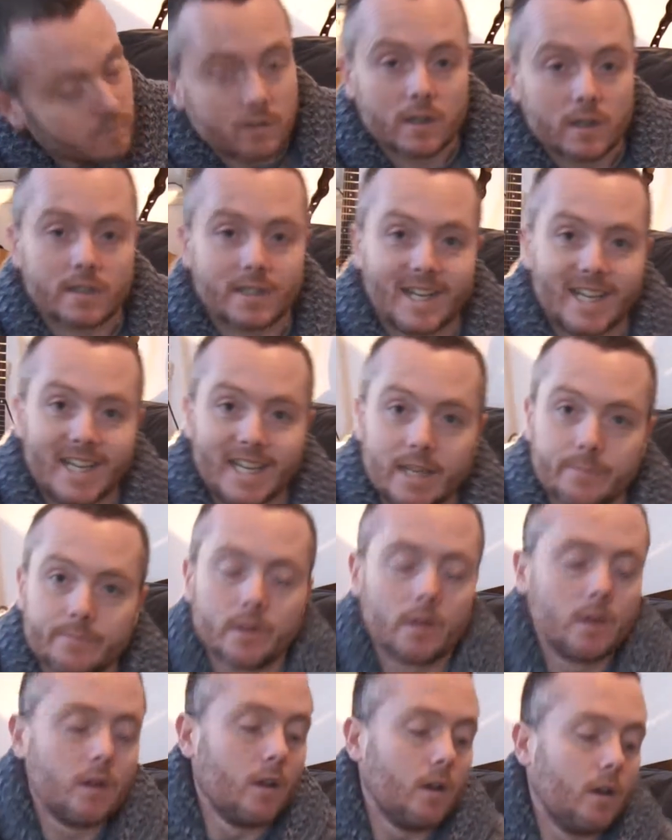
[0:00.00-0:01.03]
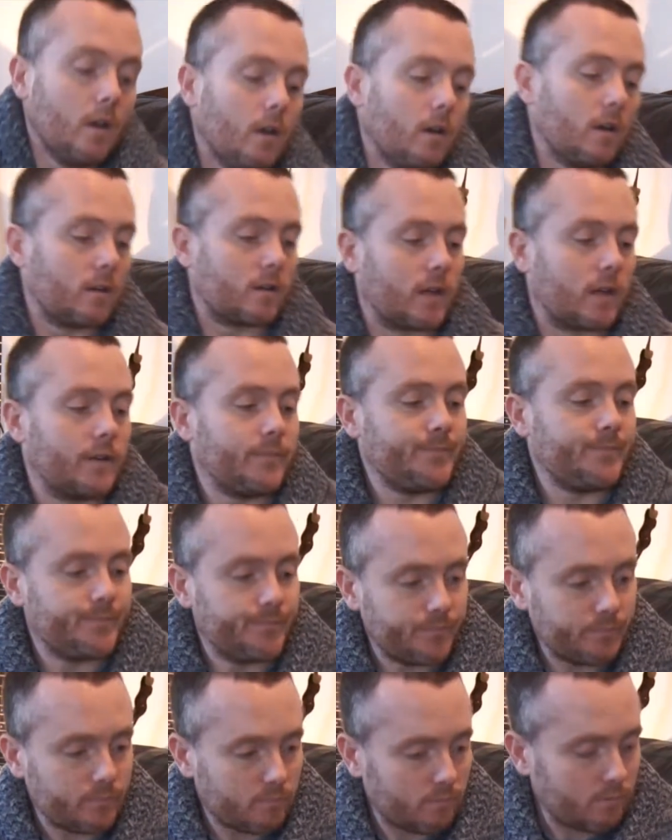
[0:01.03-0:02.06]
It's an E. Okay.
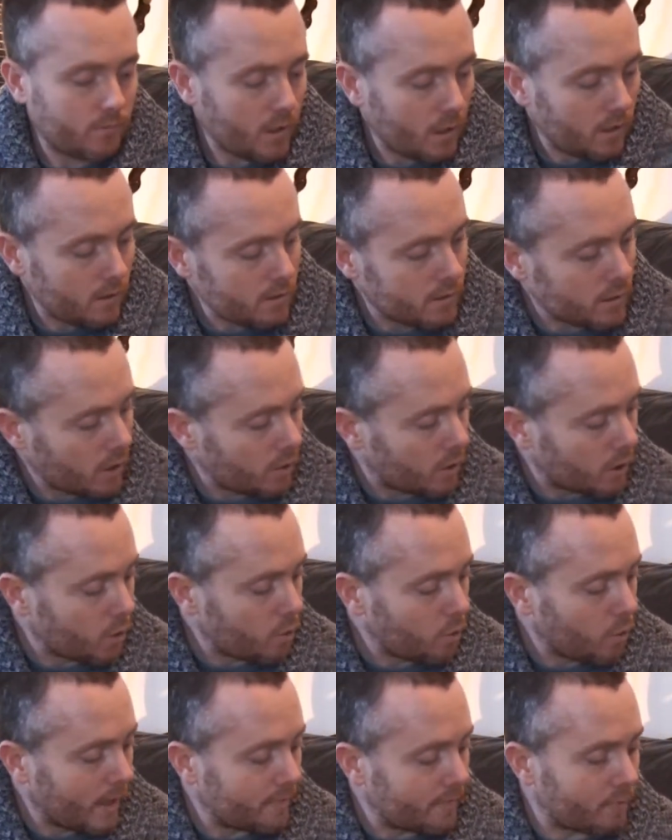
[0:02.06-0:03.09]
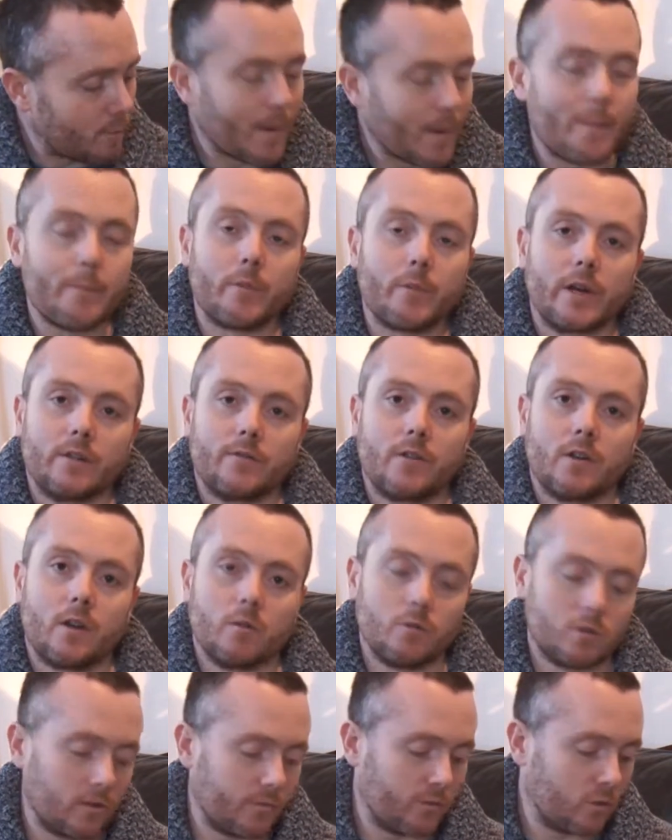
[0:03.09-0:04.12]
So a good way of remembering the
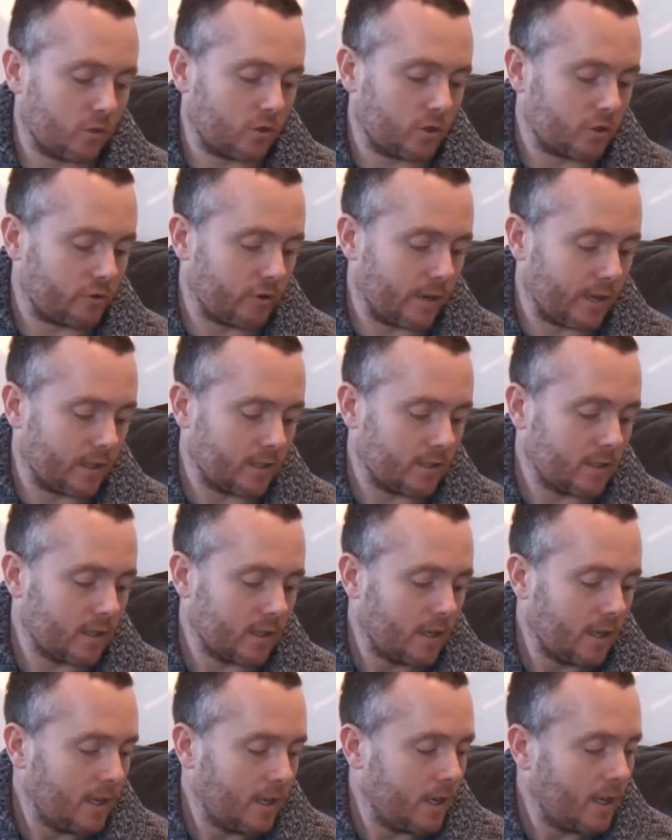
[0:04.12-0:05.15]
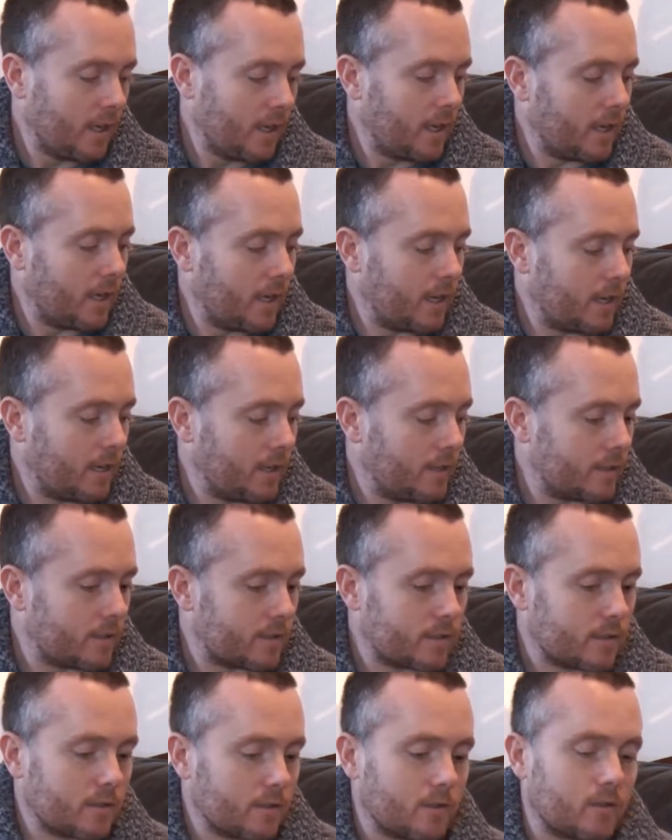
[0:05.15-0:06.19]
notes of your strings
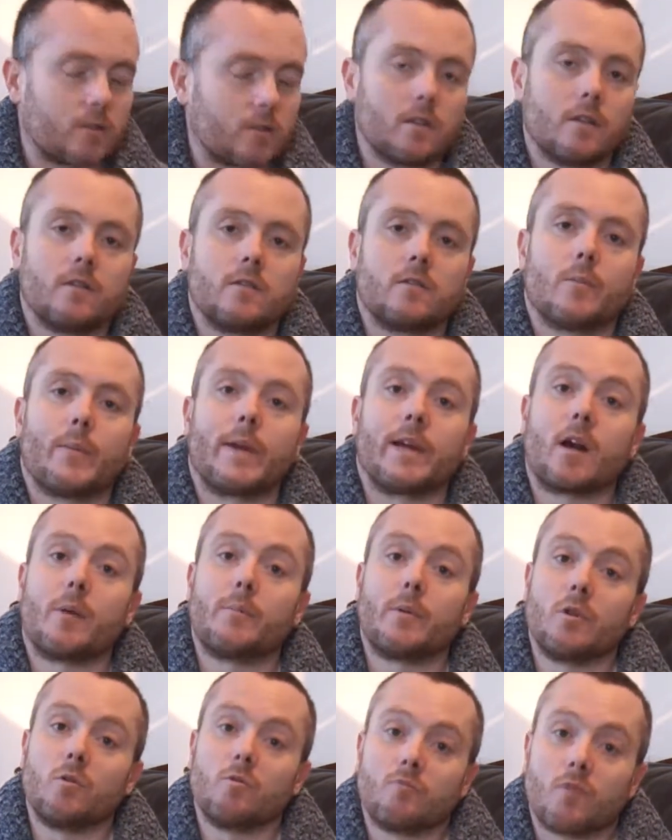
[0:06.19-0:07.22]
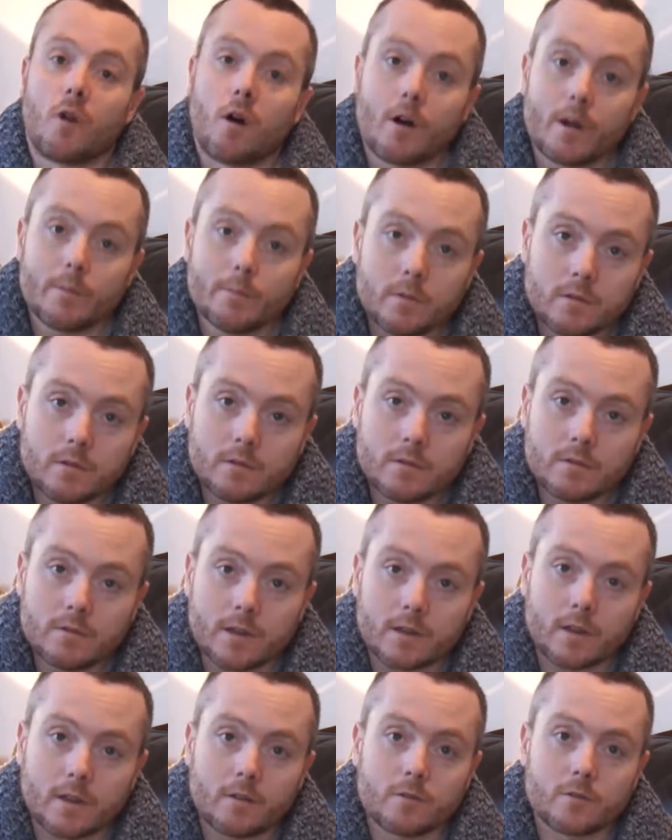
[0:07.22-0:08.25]
is to make up a little rhyme
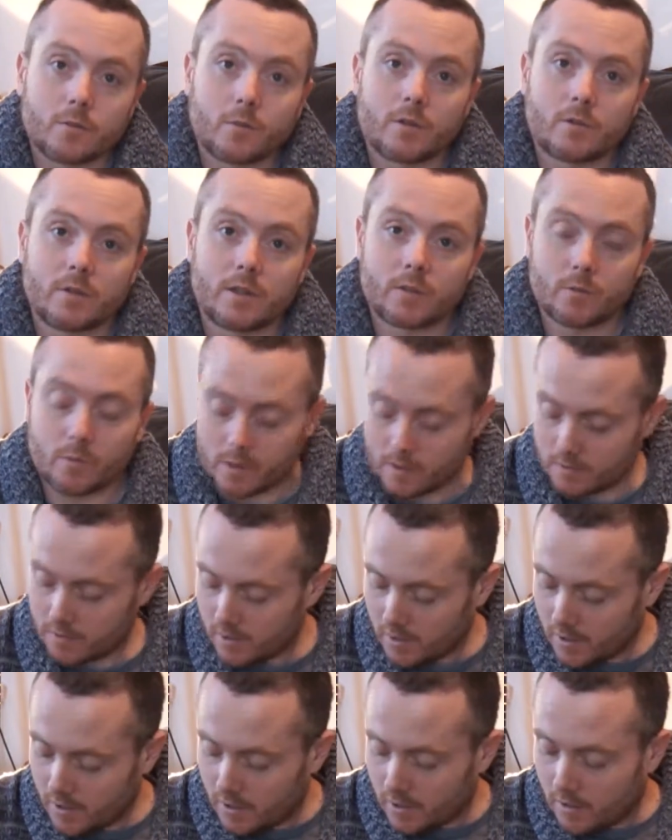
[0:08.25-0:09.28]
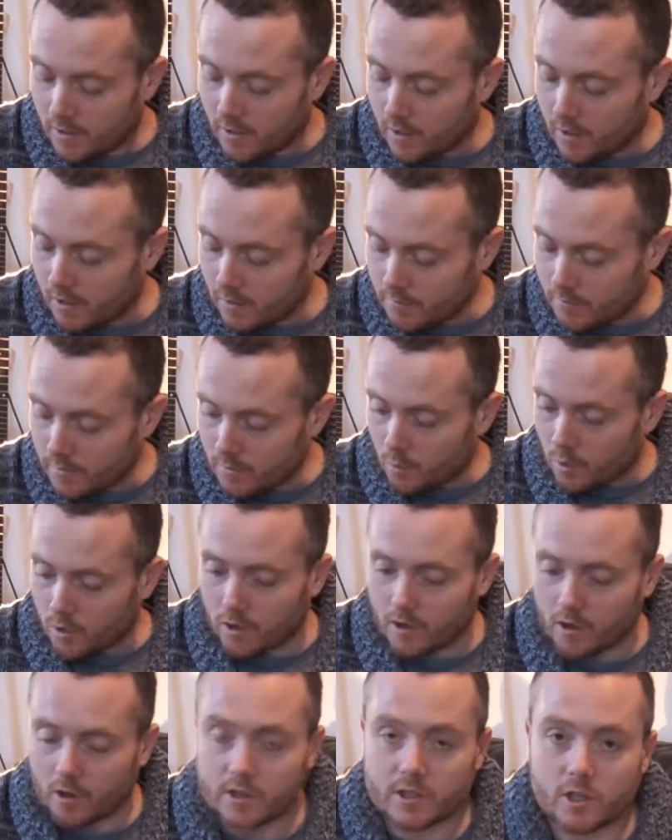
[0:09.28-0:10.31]
that goes with each one. Um, one
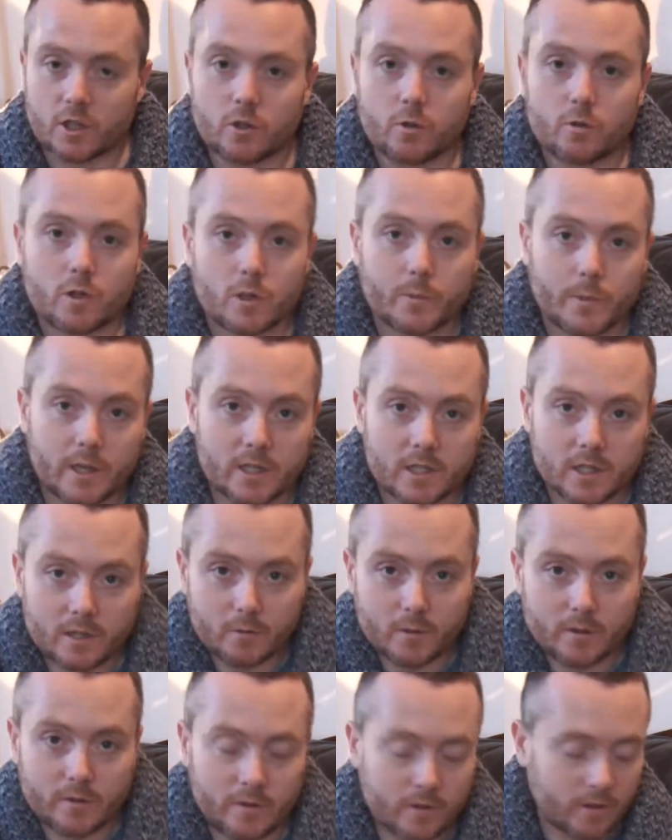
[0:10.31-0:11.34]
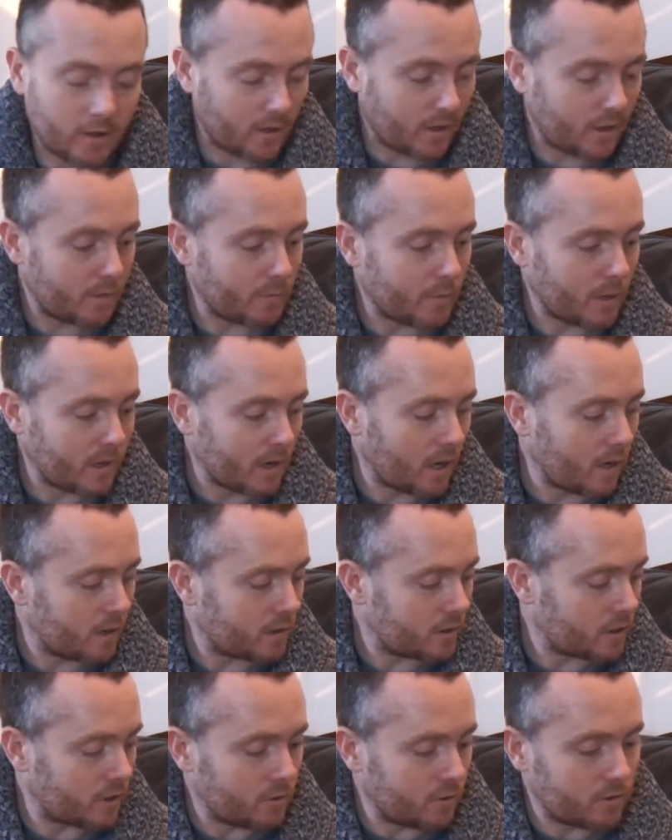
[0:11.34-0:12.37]
I like to use especially with uh, my younger
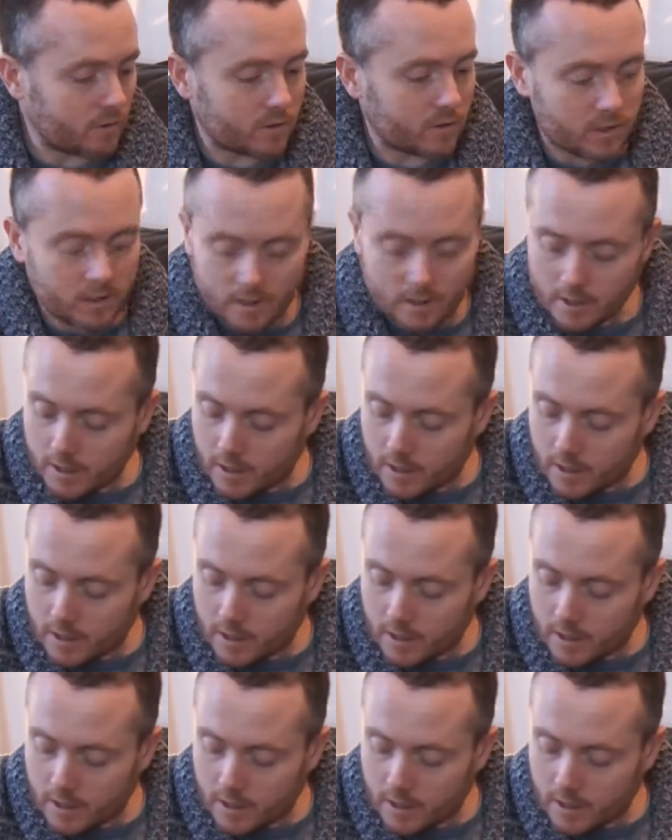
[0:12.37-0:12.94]
students